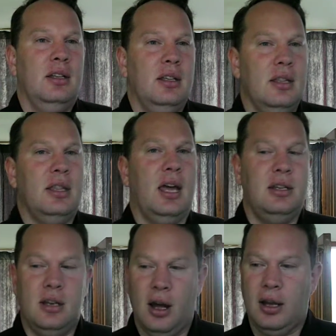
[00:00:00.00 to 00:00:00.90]
that
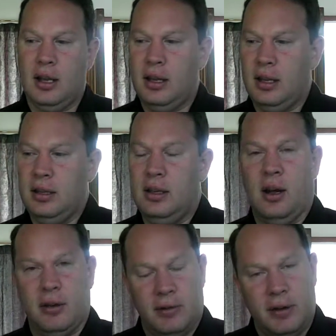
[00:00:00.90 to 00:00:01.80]
you know, I, you know,
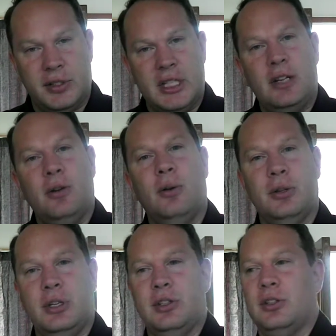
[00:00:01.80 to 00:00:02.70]
I've, I've said all
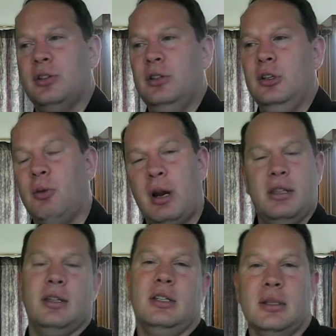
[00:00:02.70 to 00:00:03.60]
these
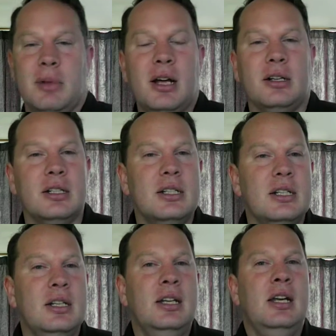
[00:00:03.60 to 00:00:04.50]
great things about it.